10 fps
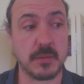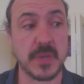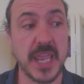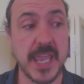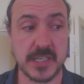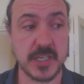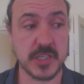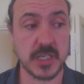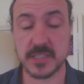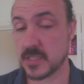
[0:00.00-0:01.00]
Air
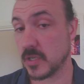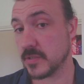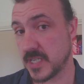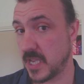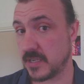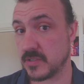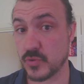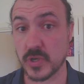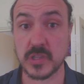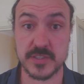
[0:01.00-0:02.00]
conditioning is a godsend.
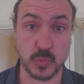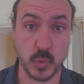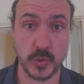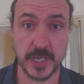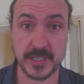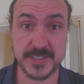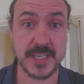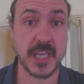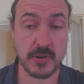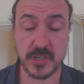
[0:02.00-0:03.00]
Drink lots of water, take
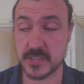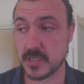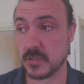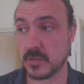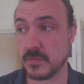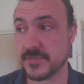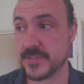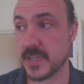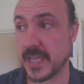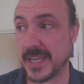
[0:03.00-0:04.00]
care of yourselves,
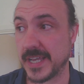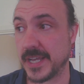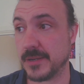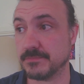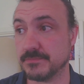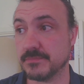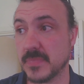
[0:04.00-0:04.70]
and